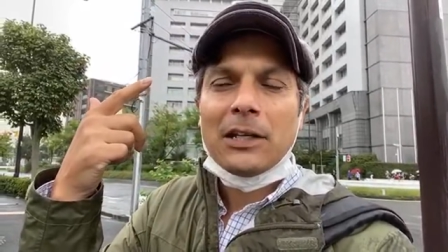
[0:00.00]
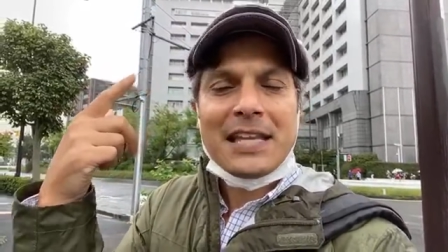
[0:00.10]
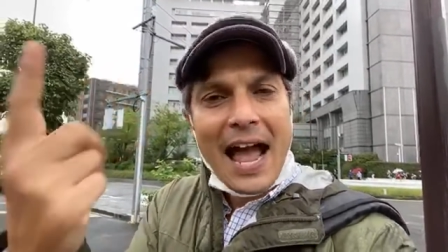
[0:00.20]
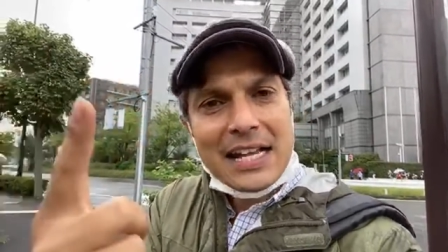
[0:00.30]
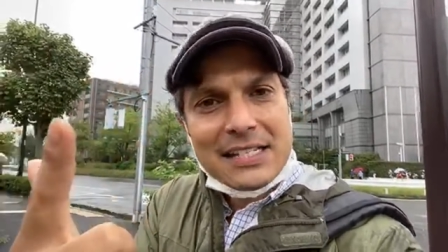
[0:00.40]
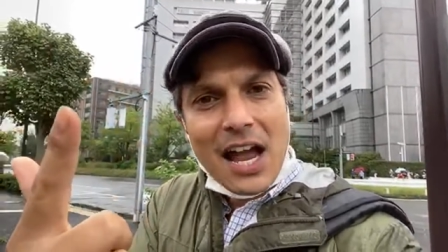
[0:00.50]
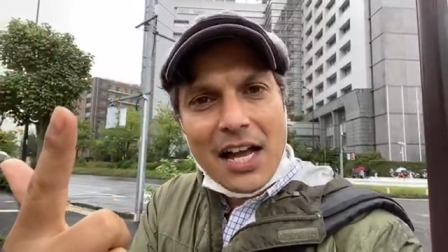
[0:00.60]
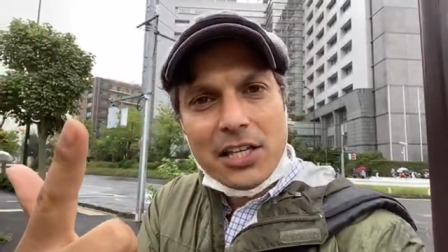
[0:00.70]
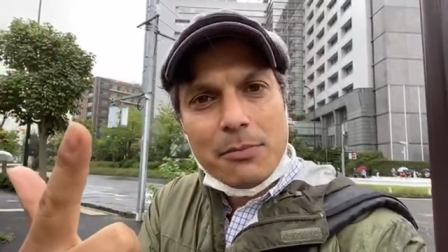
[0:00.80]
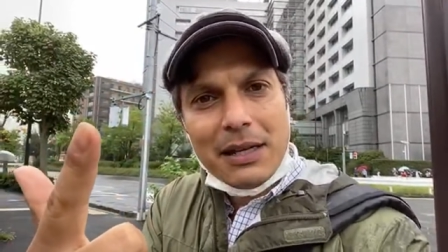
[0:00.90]
tax
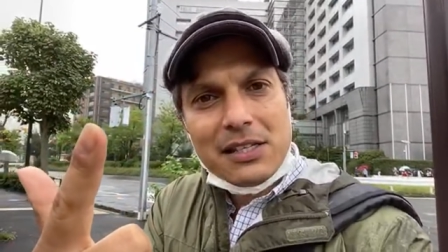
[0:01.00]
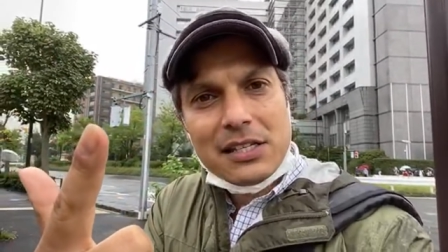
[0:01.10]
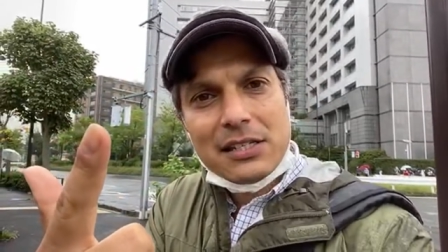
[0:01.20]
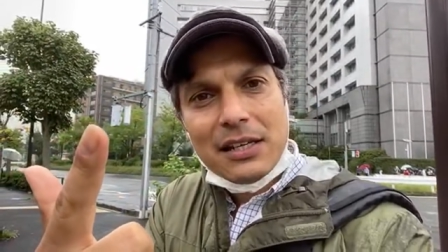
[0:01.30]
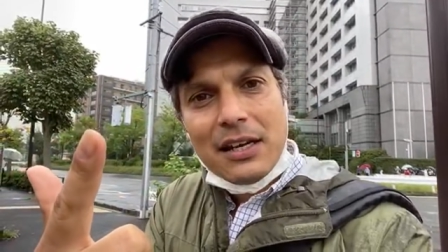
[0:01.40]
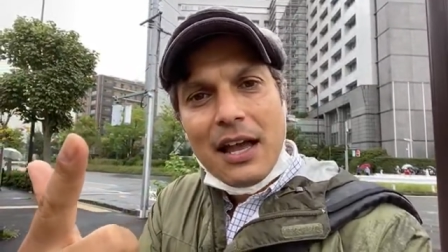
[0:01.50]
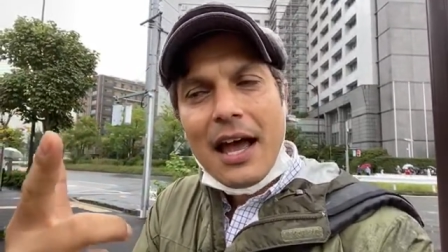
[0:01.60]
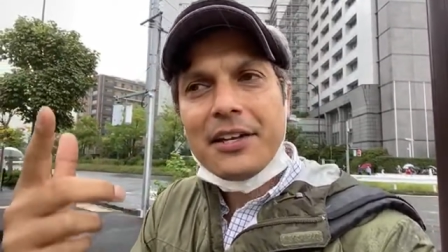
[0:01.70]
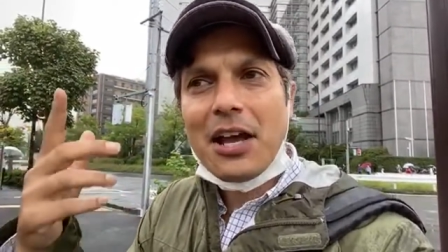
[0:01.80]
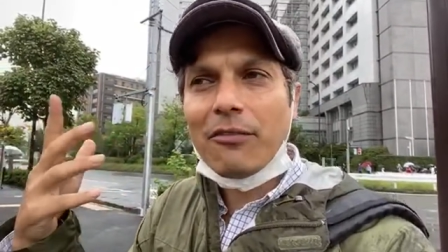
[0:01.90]
documents,
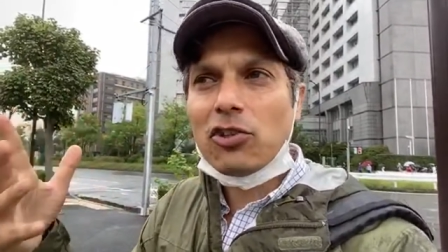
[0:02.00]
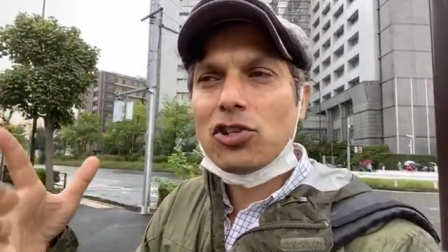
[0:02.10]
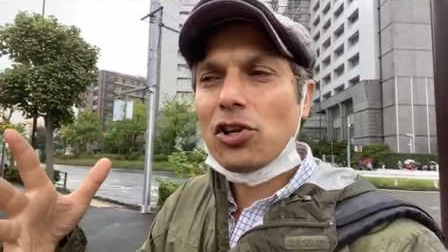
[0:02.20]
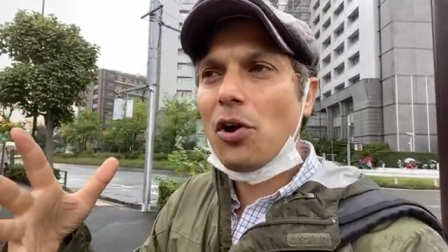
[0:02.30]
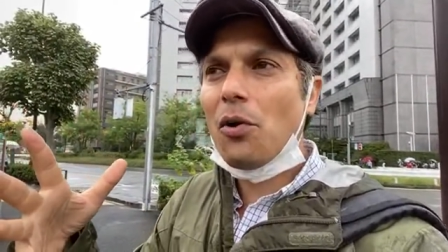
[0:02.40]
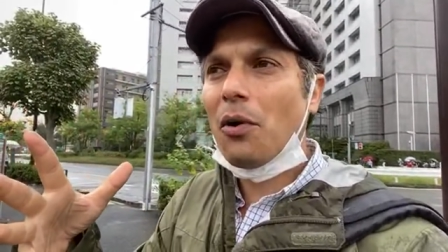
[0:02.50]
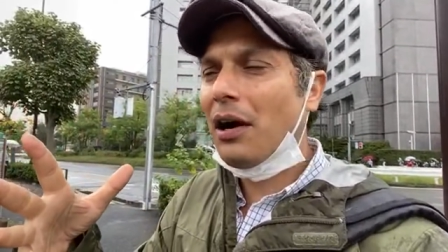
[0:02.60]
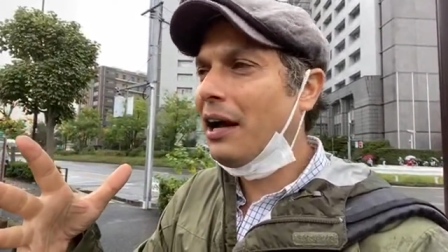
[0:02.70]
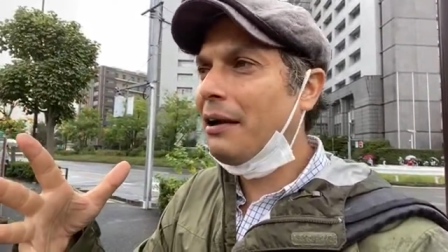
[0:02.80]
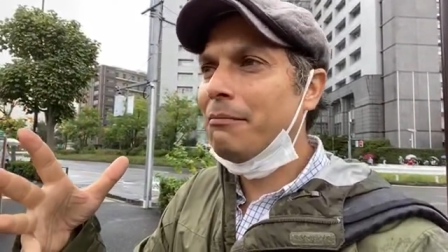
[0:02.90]
and you have to
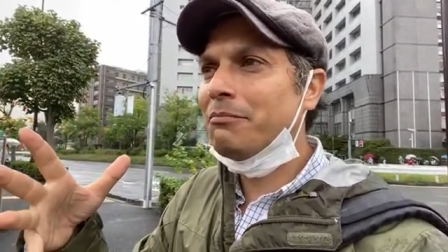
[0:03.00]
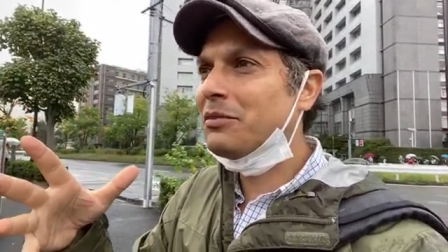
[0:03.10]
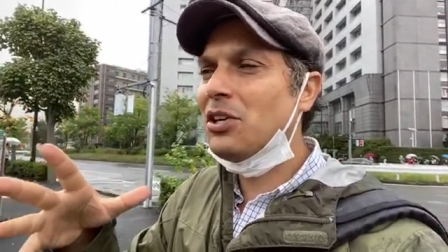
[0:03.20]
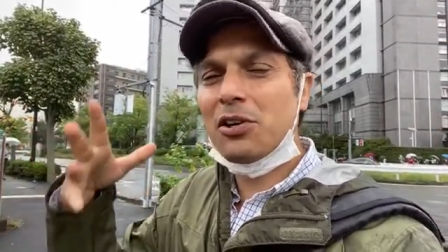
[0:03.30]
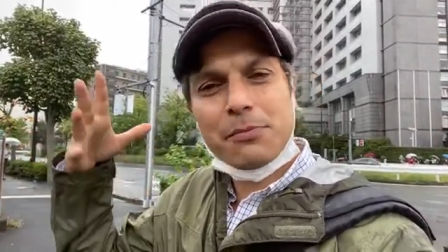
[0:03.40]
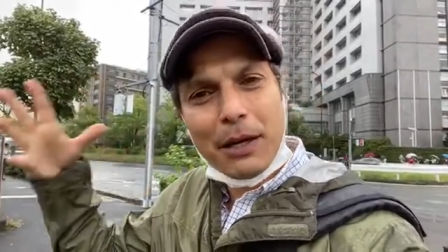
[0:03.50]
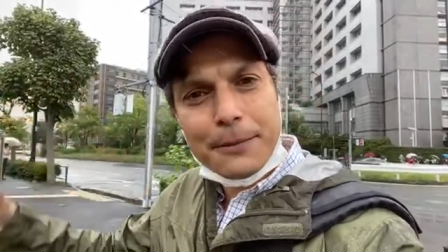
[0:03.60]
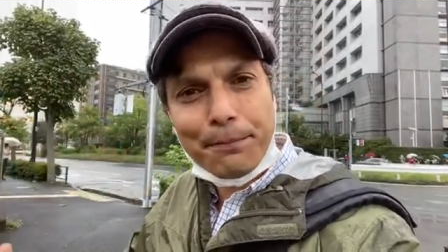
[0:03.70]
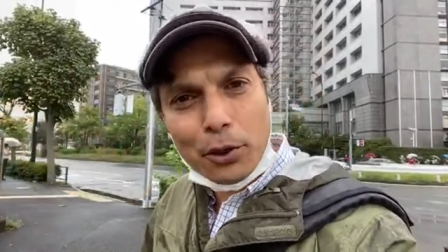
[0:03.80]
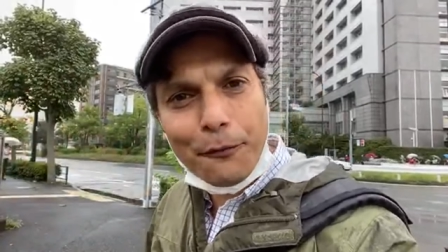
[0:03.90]
show, you know, as
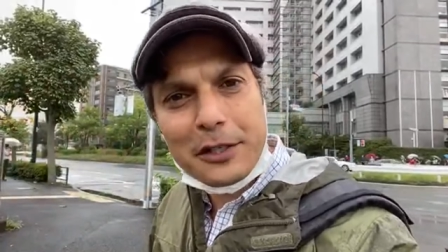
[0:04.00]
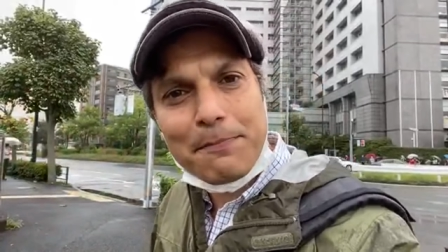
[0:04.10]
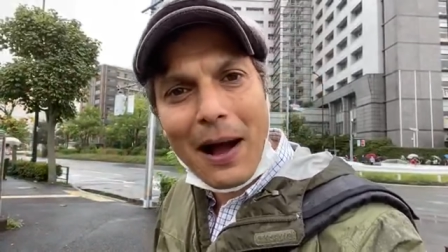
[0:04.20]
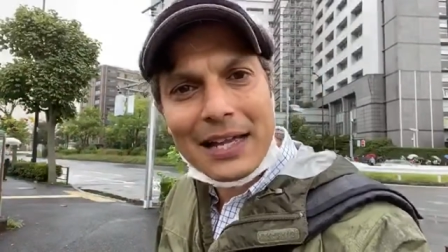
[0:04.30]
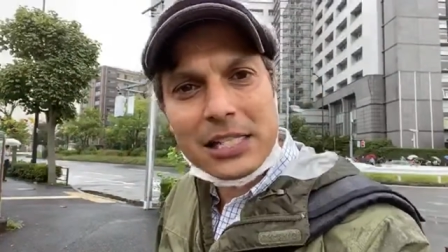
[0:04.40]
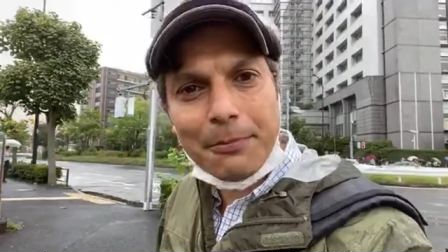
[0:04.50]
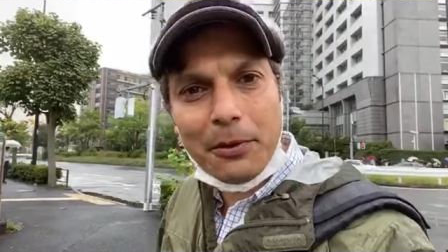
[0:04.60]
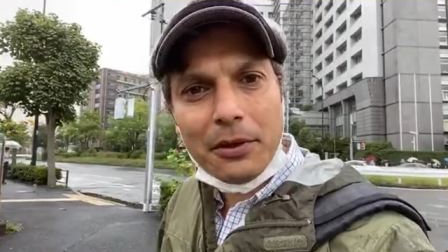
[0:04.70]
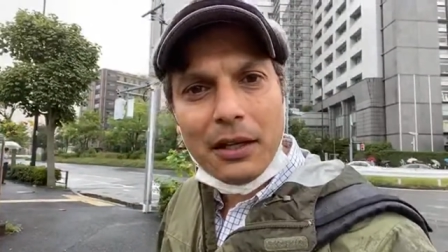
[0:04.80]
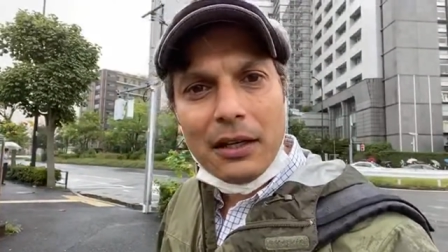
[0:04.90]
much proof as
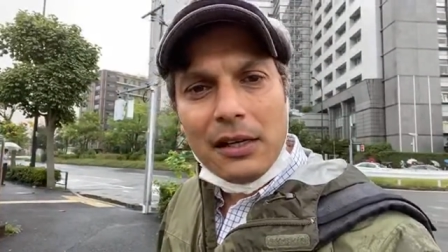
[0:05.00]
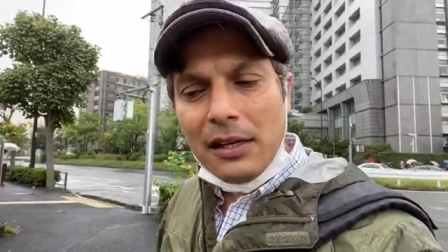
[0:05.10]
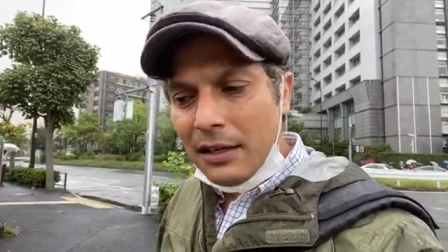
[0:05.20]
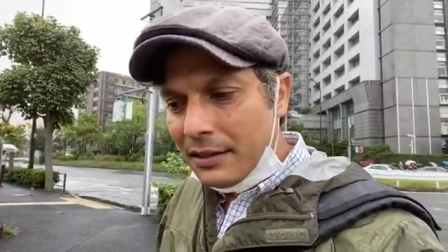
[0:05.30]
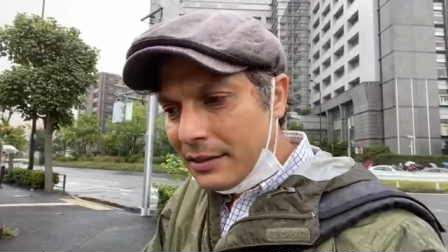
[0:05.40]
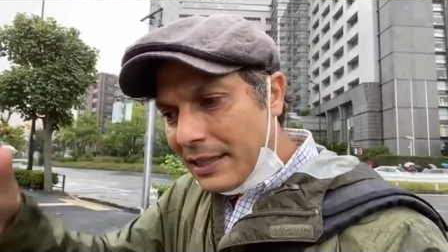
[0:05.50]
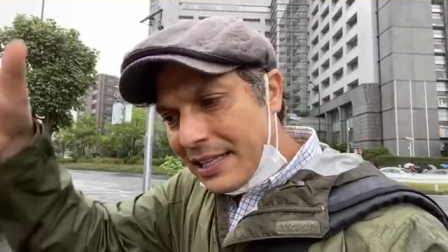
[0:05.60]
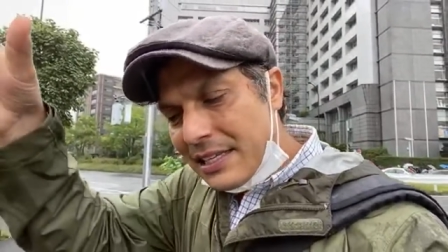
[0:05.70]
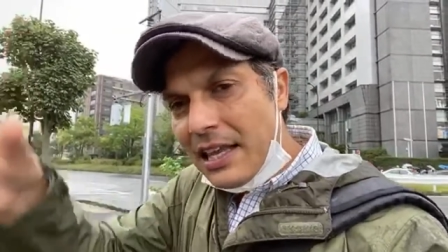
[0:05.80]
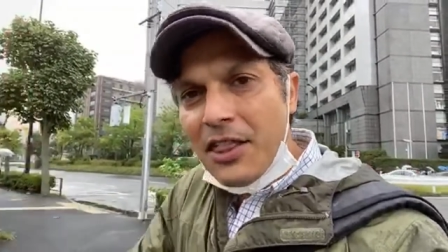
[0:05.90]
possible
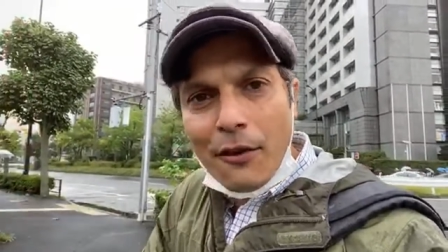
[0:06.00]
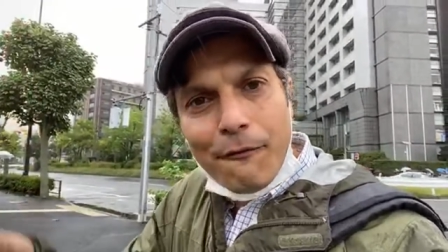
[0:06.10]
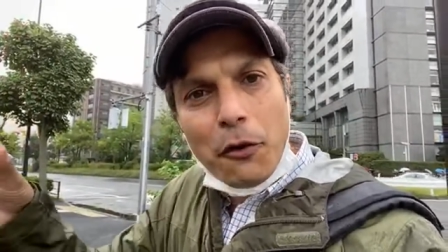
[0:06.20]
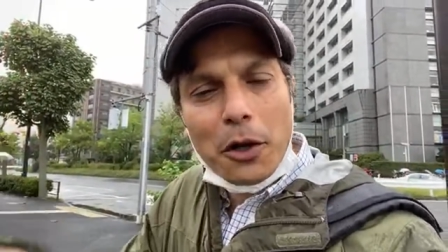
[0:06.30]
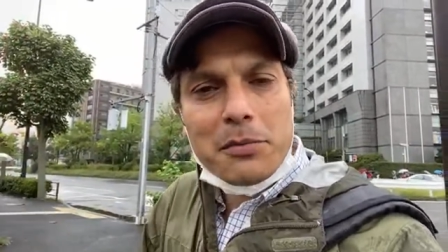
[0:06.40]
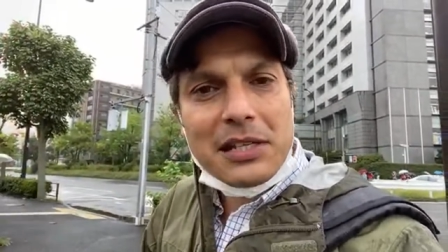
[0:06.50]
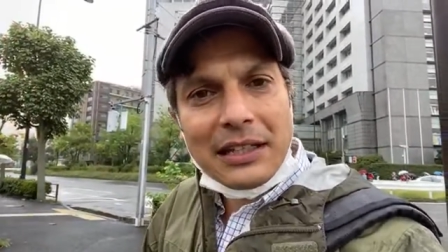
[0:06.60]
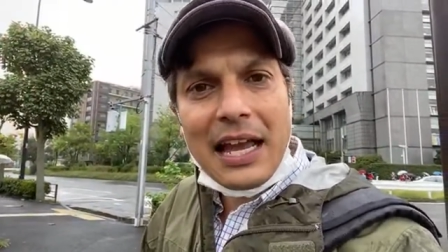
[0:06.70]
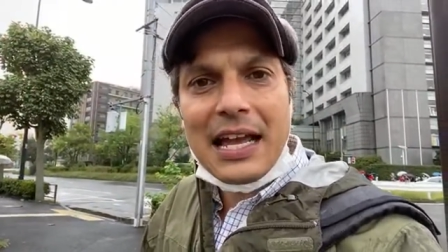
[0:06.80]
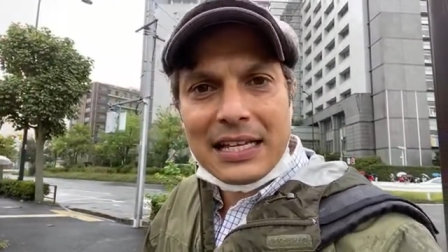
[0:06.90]
that's in the forms that
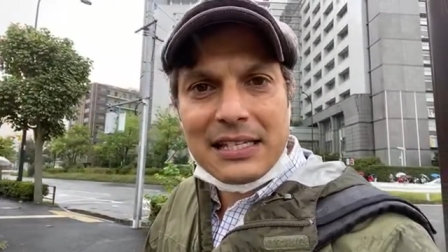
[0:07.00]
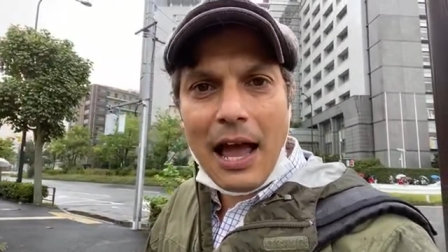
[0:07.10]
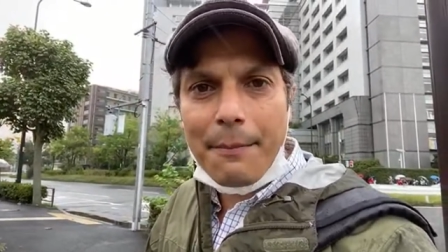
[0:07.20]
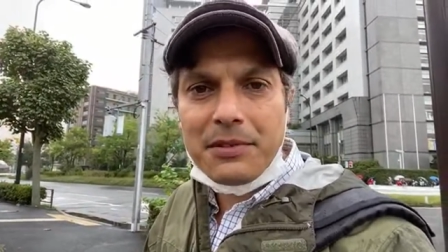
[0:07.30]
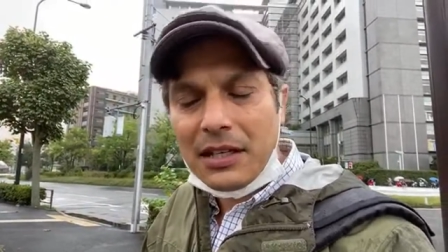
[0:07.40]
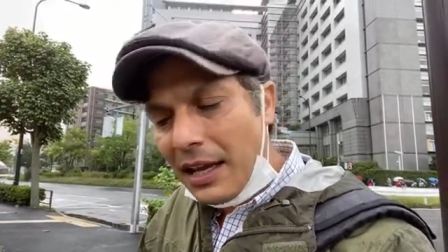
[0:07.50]
they accept.